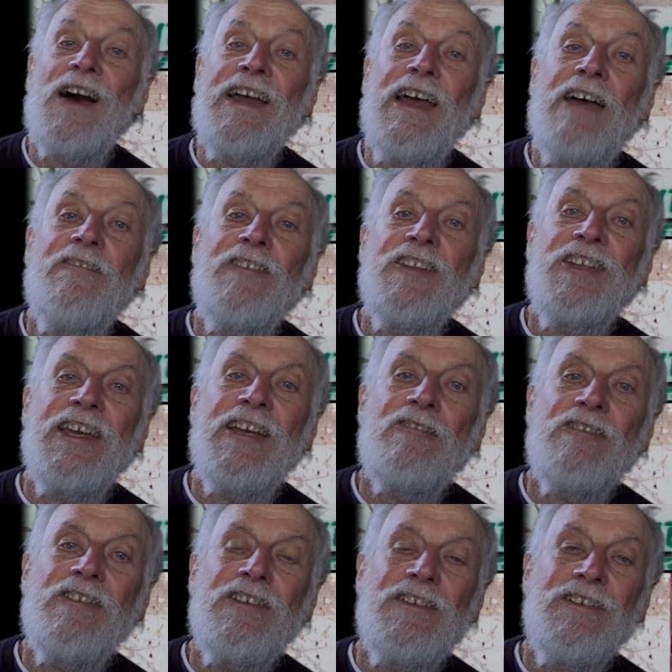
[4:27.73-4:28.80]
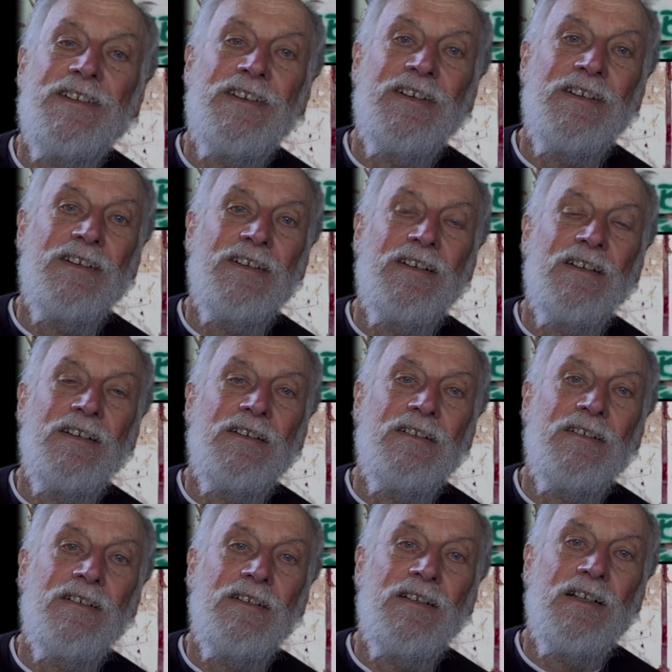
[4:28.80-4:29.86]
they have inherited?
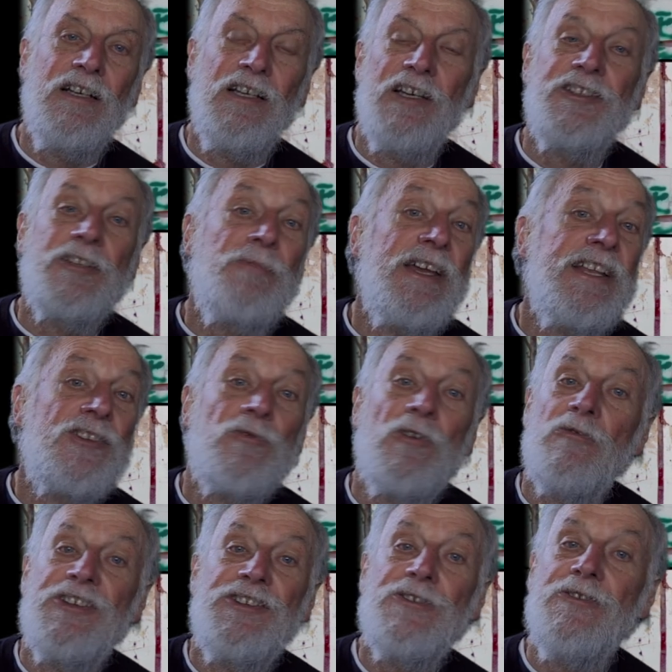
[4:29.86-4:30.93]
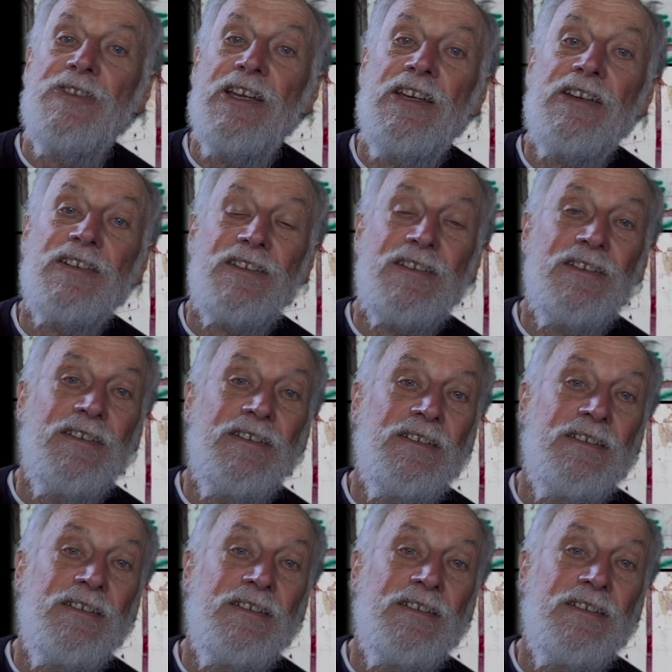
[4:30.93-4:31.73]
It depends what we do next.